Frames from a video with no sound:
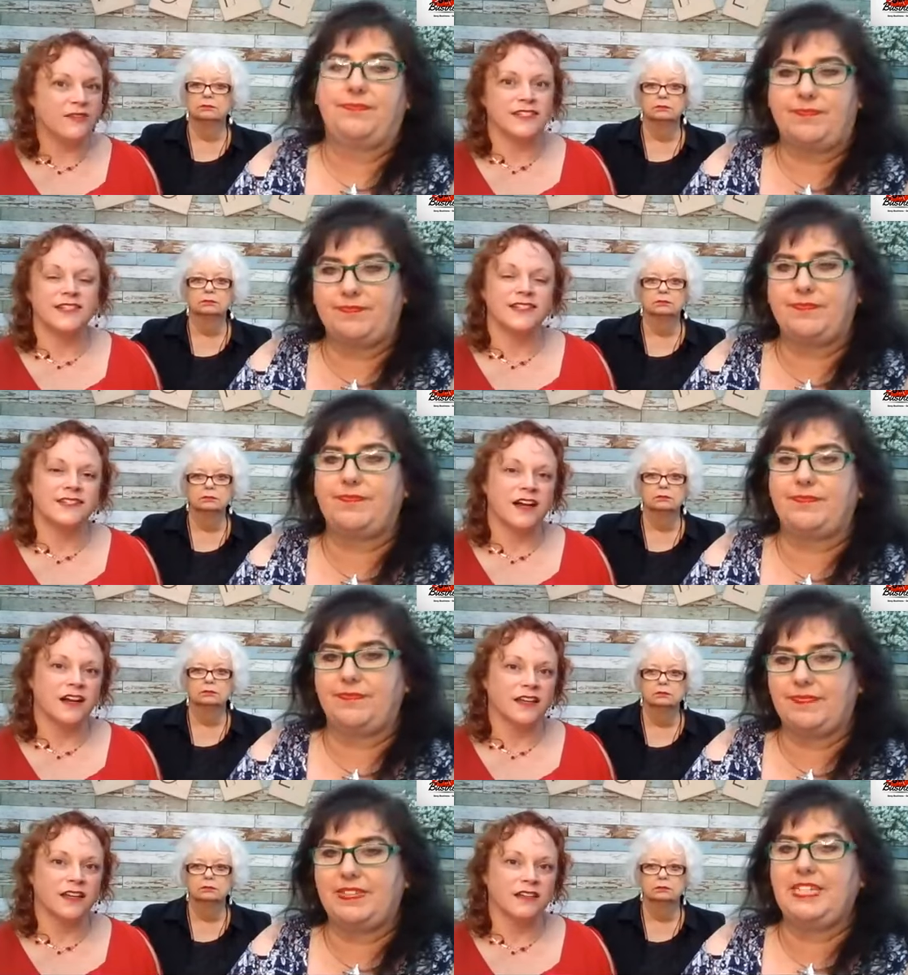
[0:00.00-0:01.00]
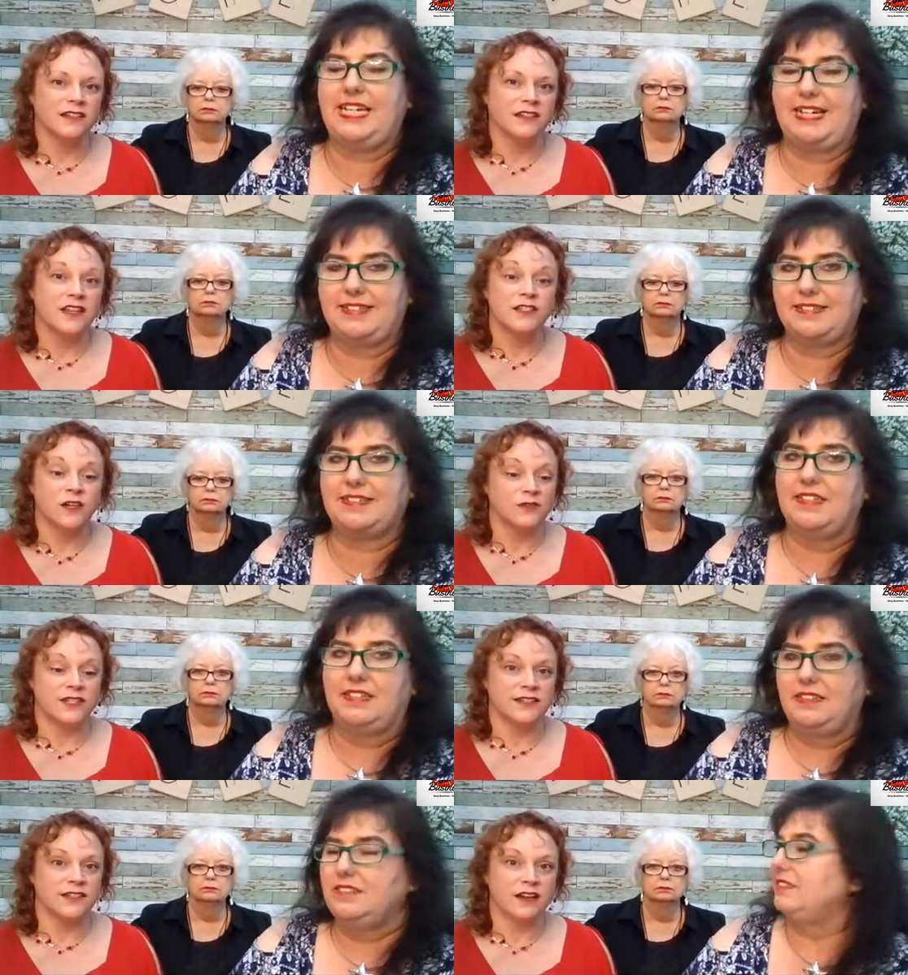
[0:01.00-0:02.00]
Speaker 1: have to stay stuck.
Speaker 2: Yes. Don't
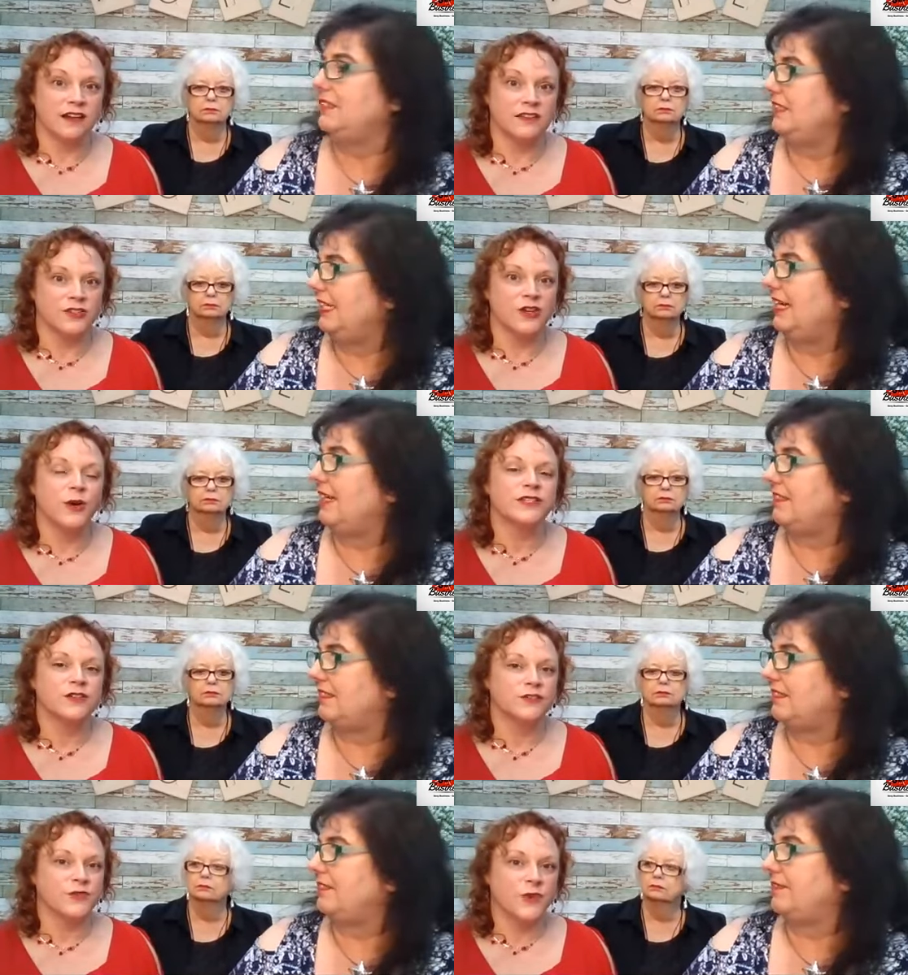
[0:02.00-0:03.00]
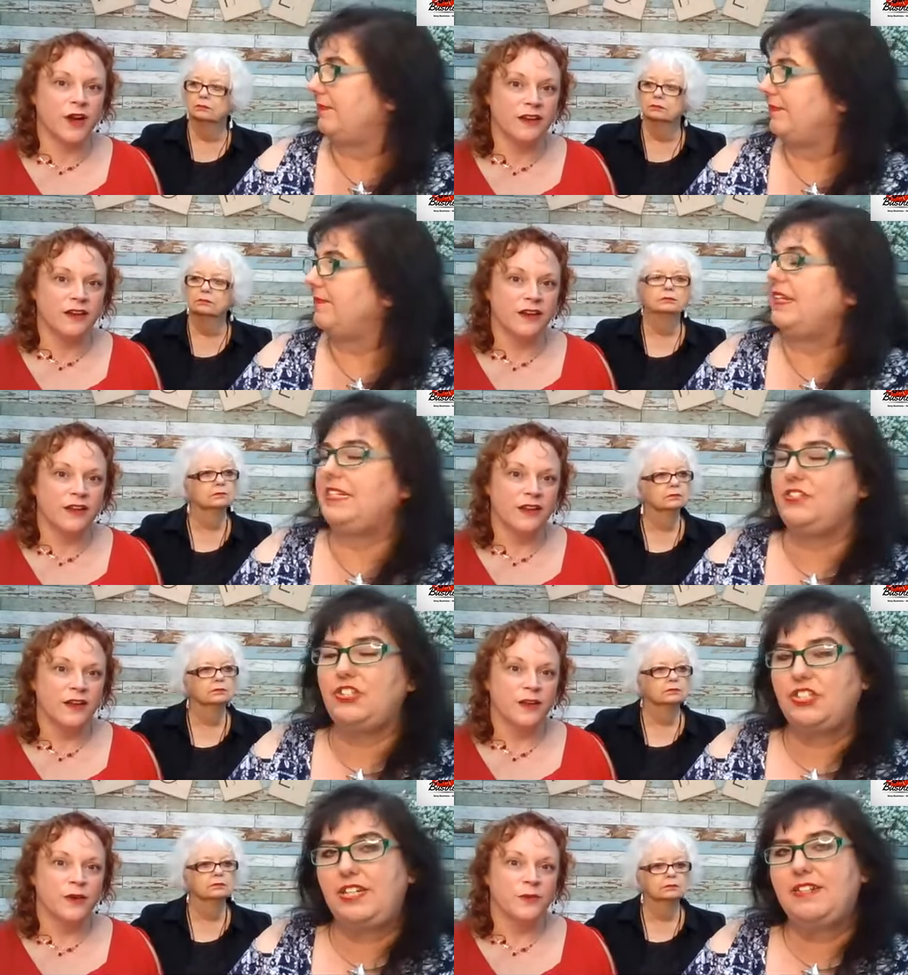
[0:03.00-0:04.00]
stay stuck. There's yes. no excuse for it. And
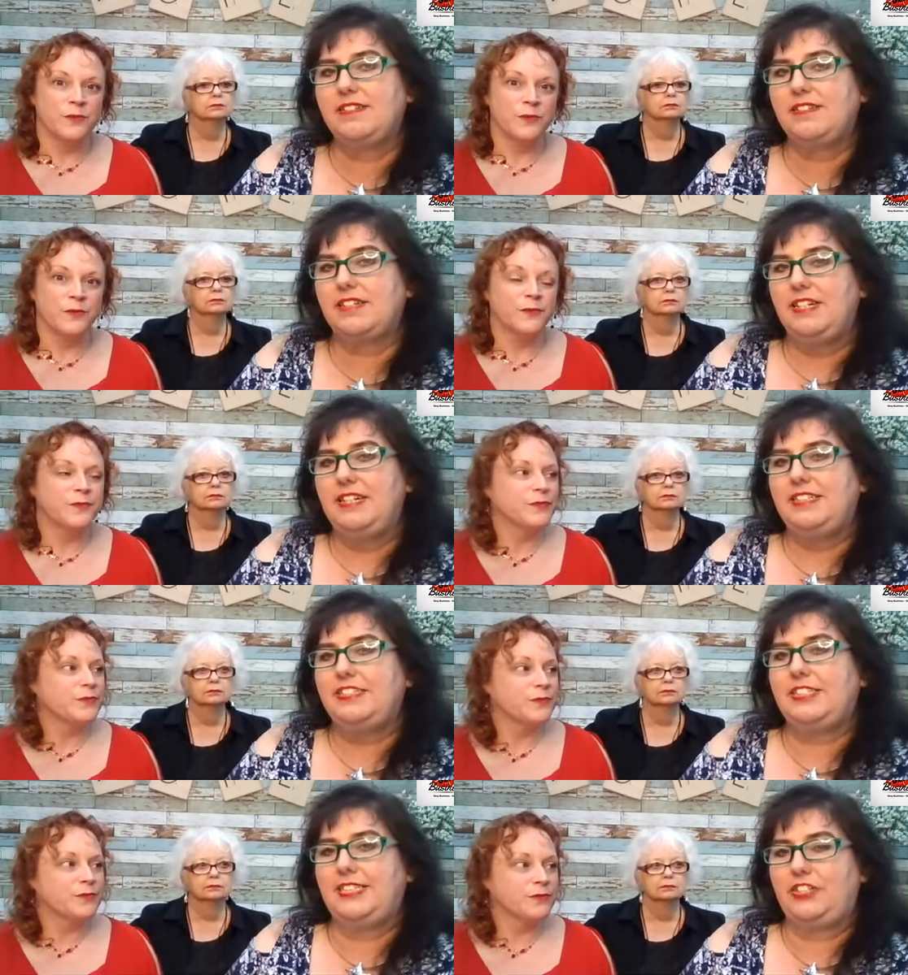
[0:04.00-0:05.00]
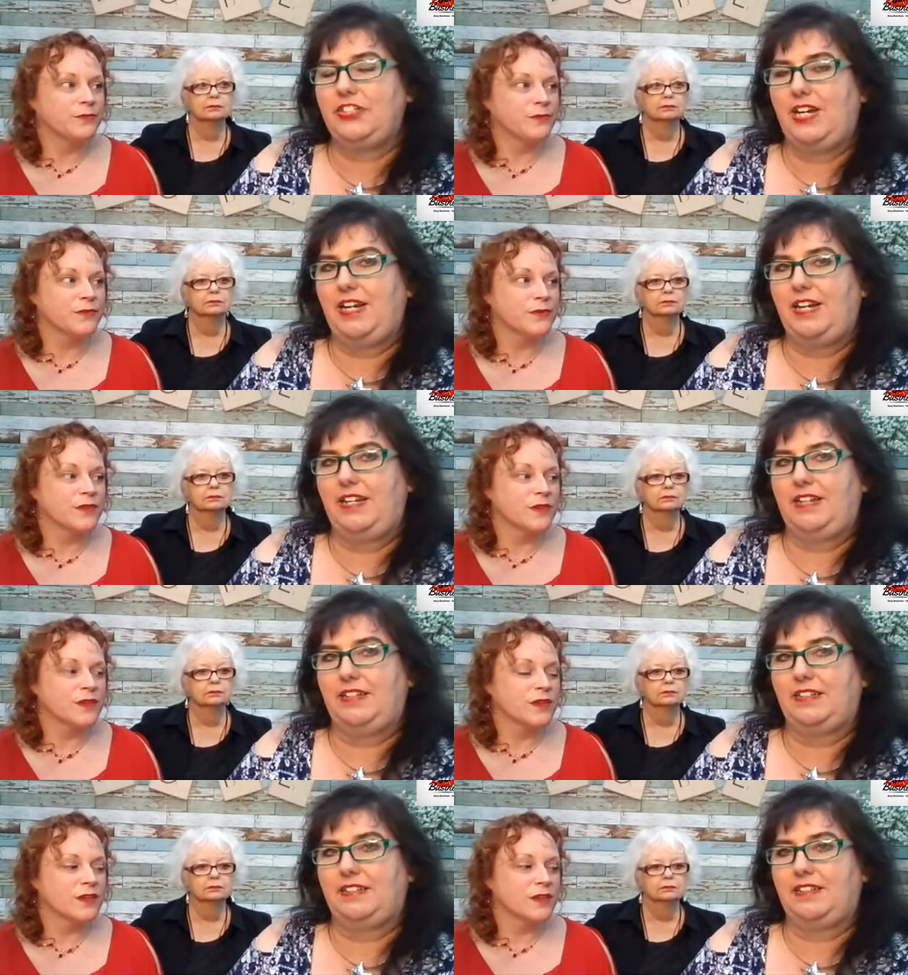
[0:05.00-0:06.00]
she is such
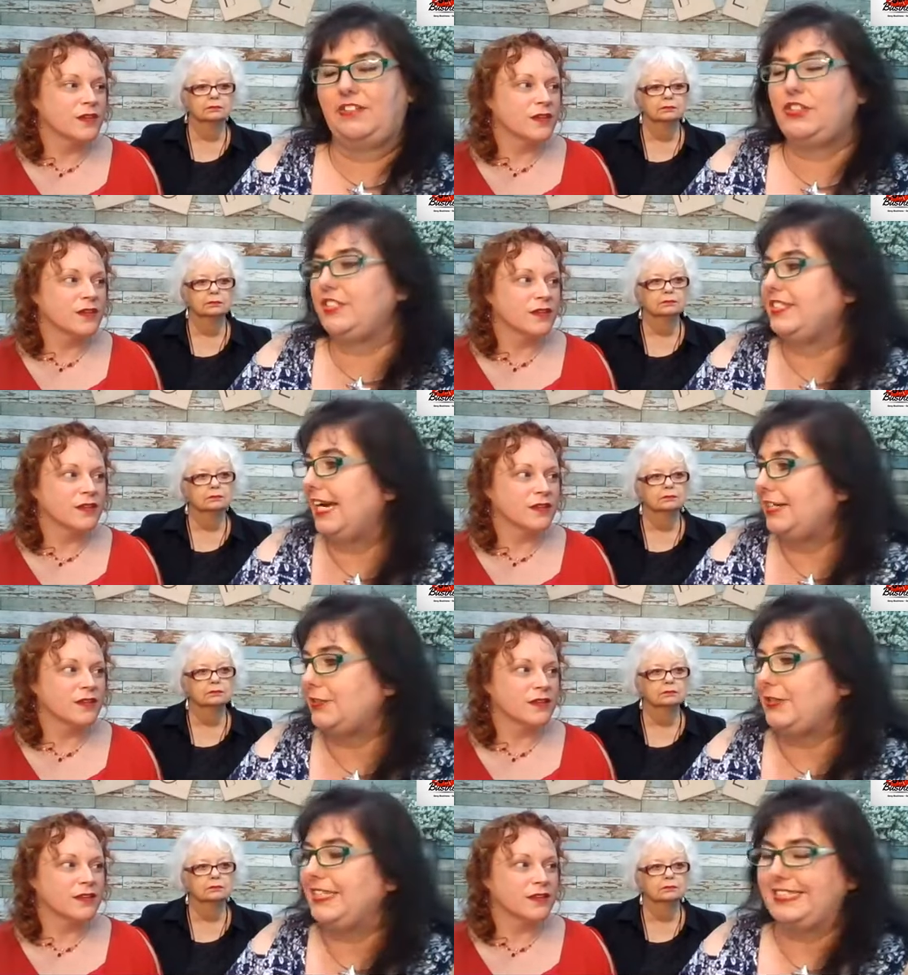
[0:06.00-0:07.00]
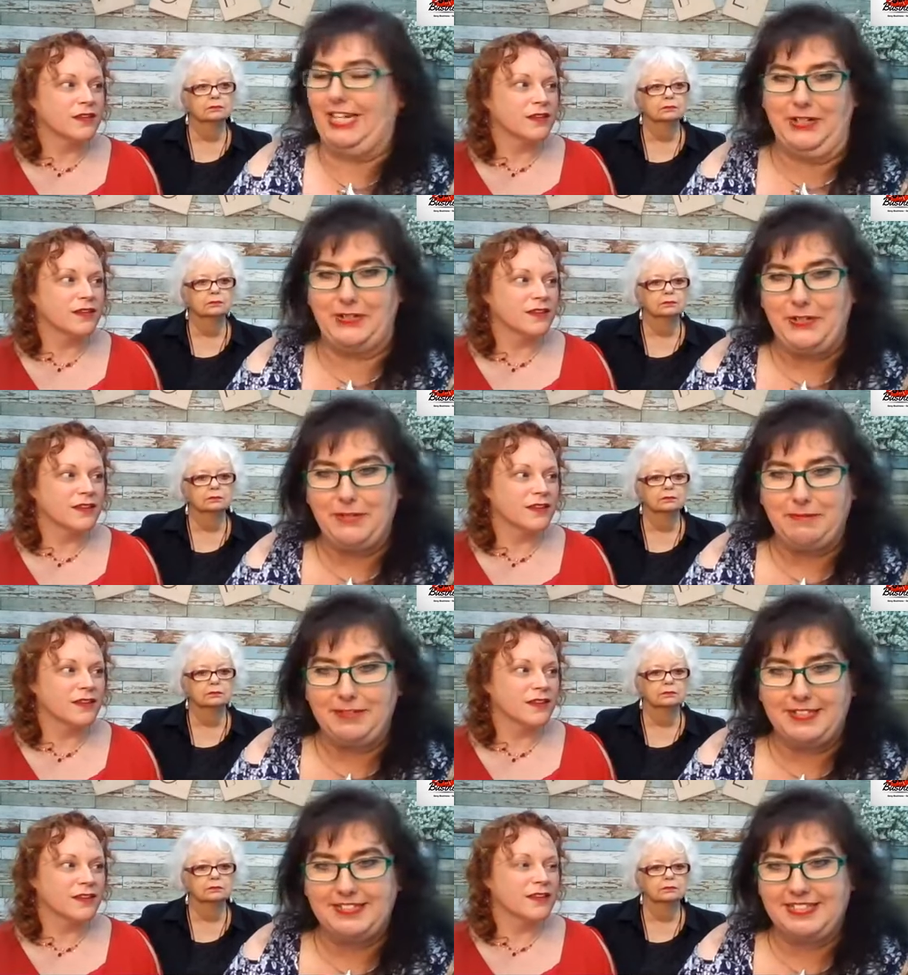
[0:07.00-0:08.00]
a she's actually it's kind of
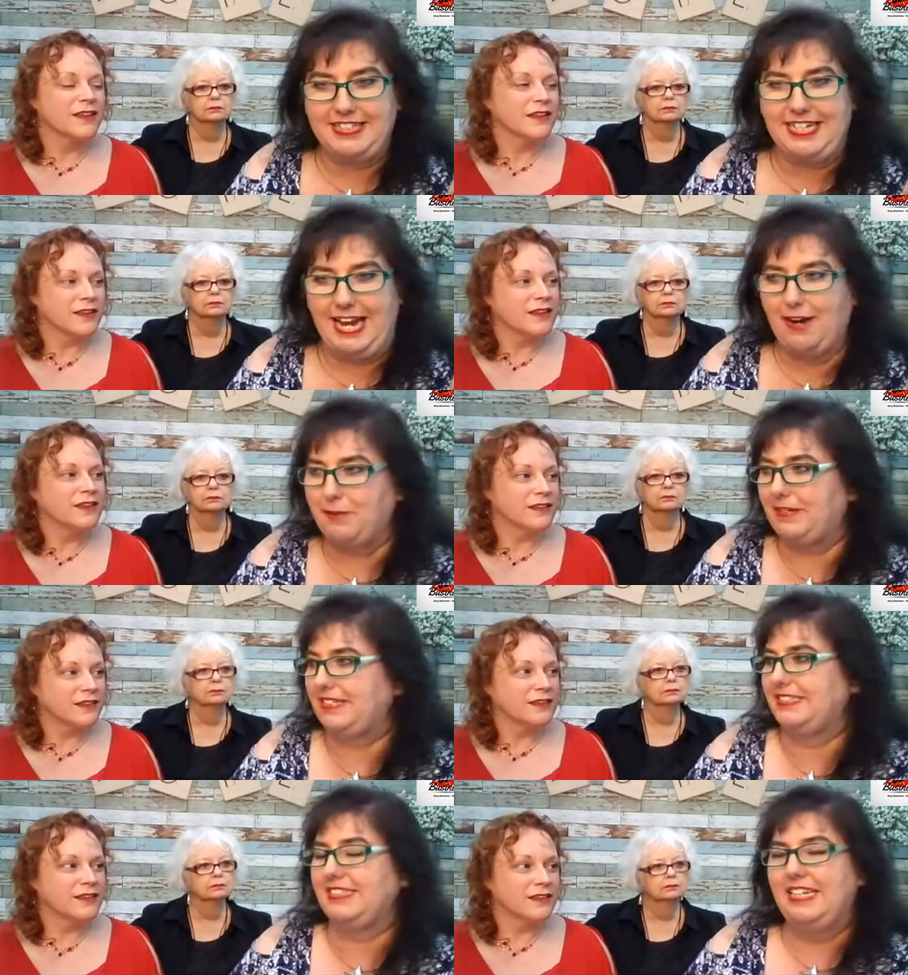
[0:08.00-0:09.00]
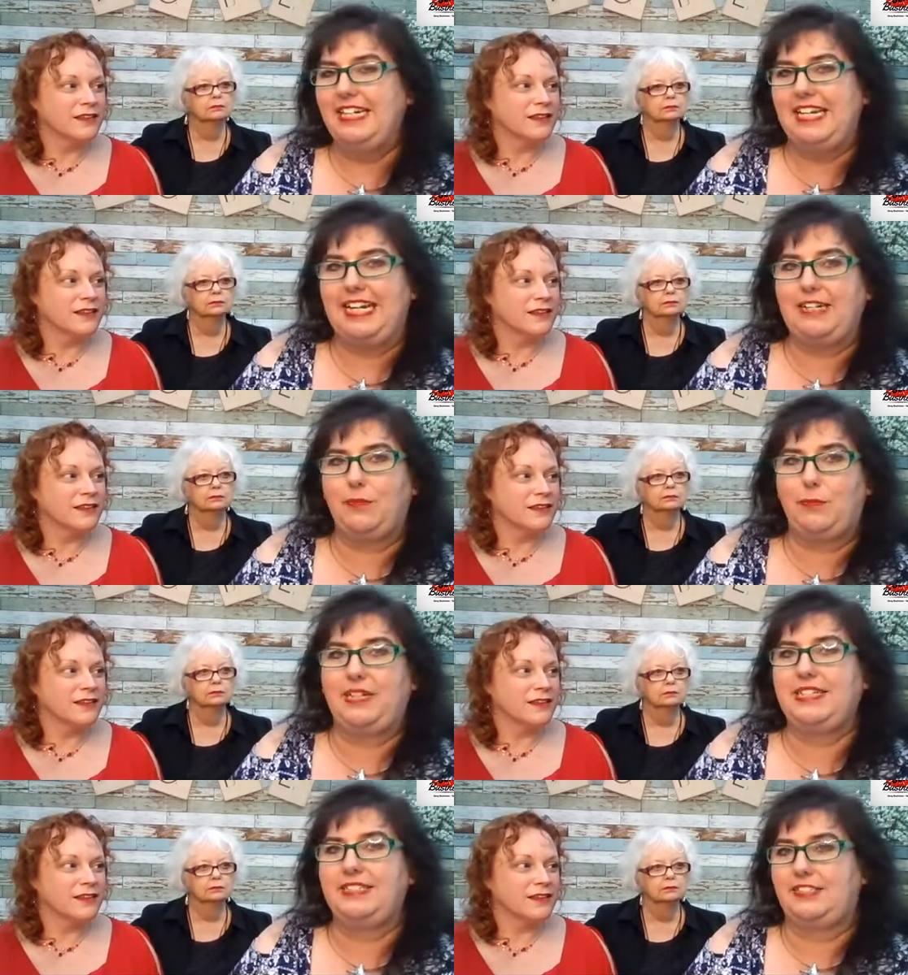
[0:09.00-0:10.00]
humorous now because it,
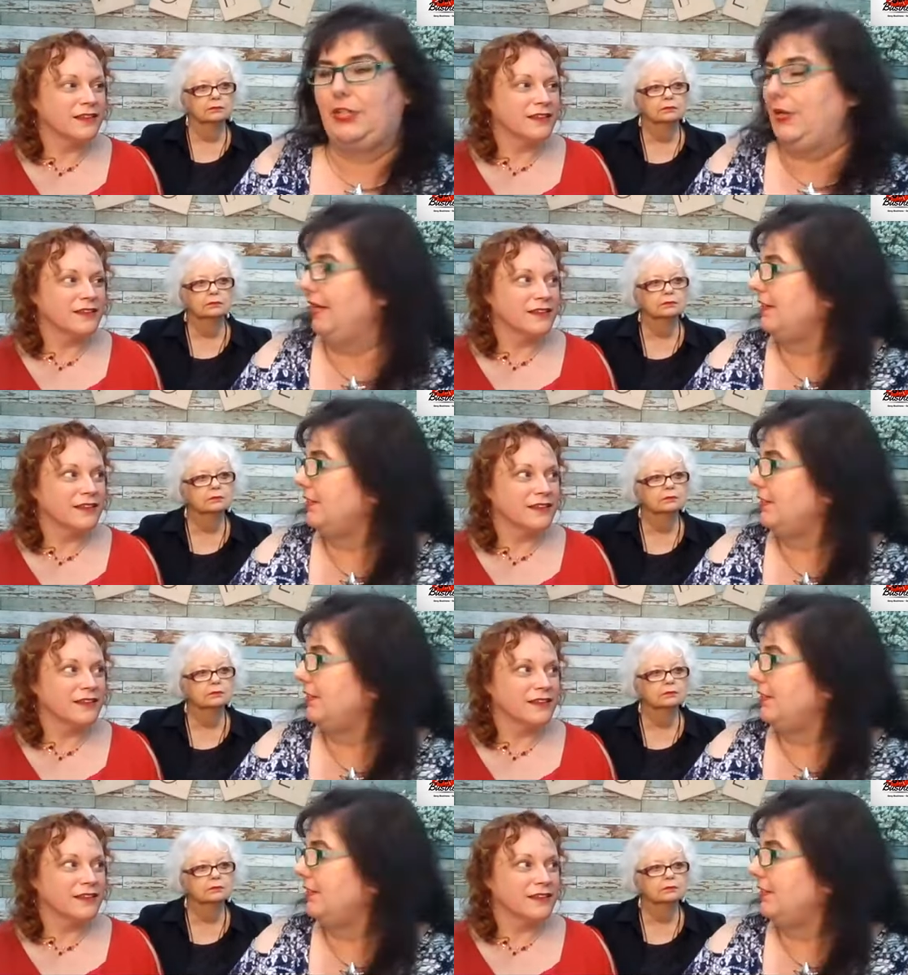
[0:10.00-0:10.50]
we didn't start out